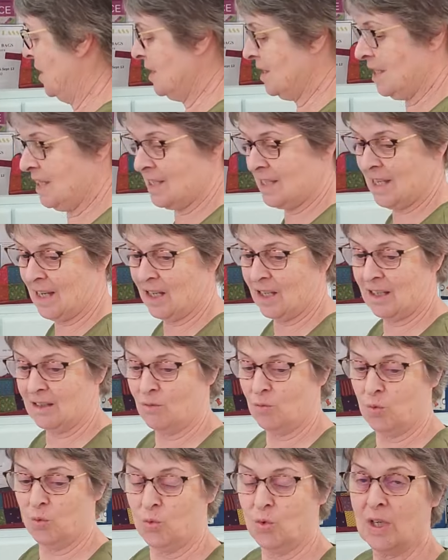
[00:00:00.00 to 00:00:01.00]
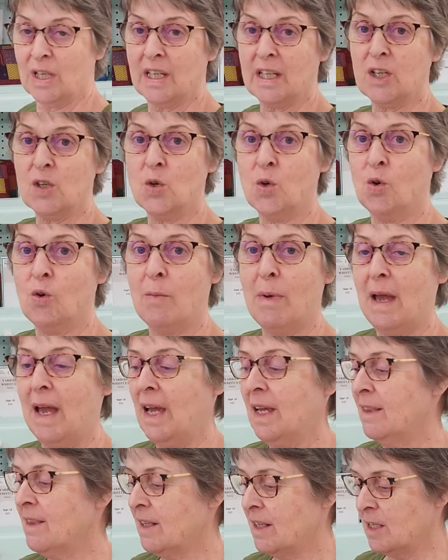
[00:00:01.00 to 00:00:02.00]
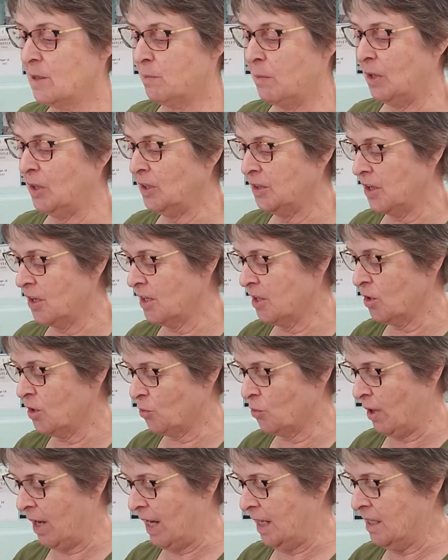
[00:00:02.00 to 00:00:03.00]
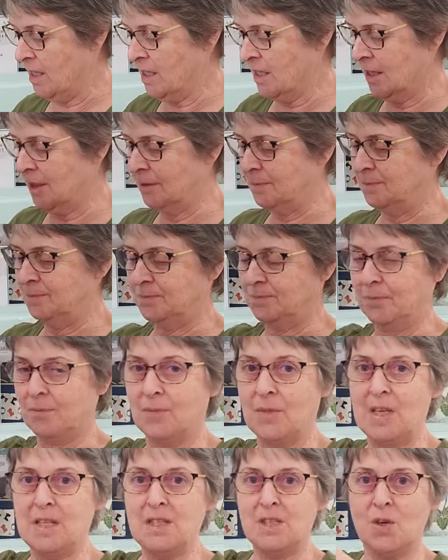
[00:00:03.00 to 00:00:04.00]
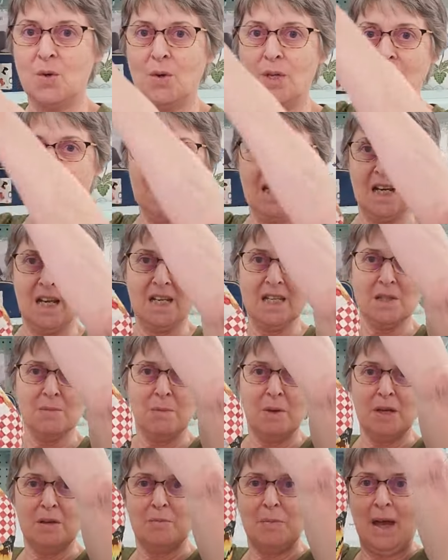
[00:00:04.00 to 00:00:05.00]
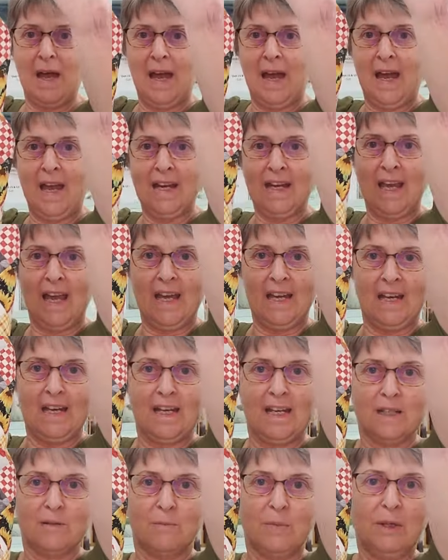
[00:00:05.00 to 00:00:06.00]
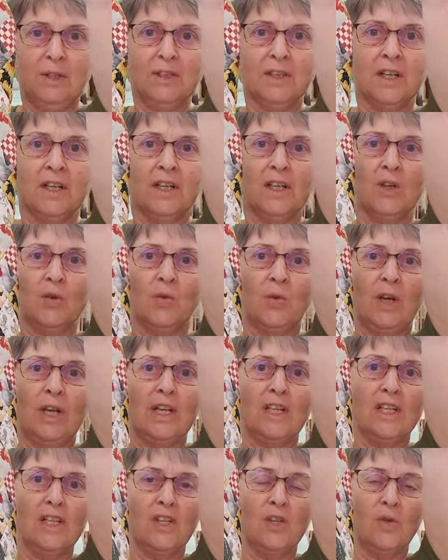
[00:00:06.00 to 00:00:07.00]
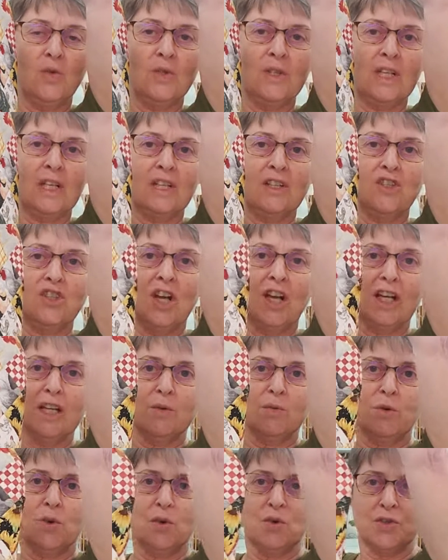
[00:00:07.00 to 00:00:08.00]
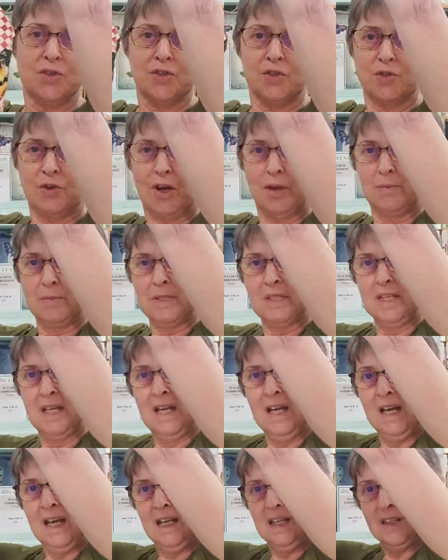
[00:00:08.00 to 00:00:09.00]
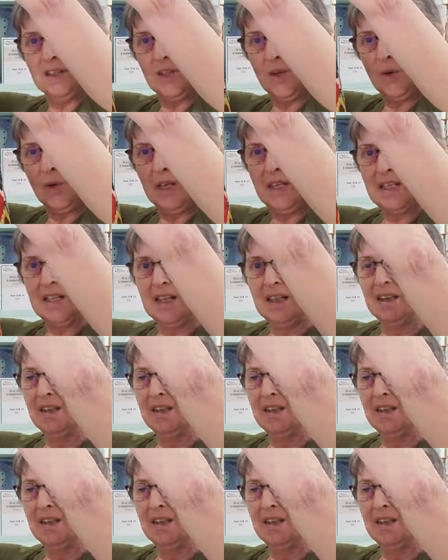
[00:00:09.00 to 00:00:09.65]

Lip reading: this is a really cool bag that is built on a grid. So it's a nice big bag, and it is built on a grid using jelly roll strips. So it's a